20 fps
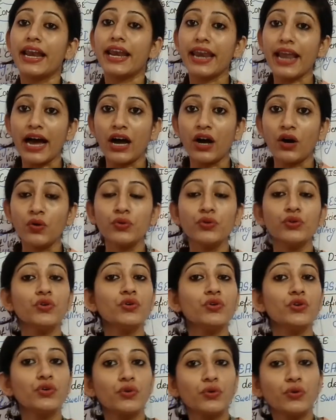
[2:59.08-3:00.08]
now
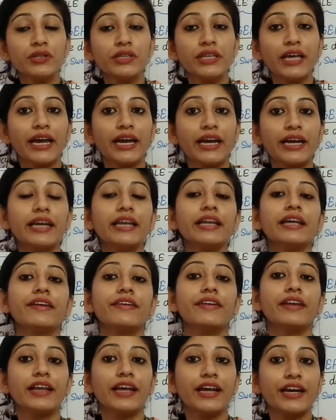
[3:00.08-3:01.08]
you know that
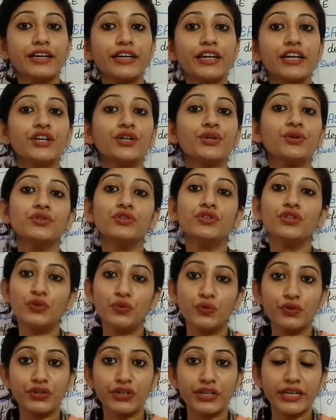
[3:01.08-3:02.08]
related to
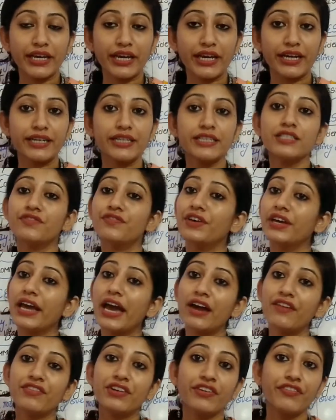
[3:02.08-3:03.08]
nutrients, we
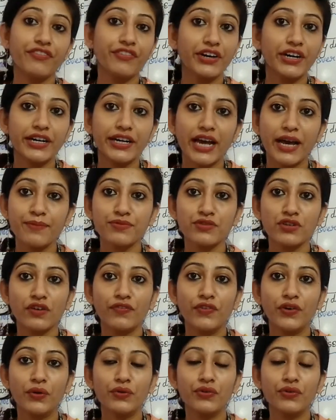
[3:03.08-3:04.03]
have different types of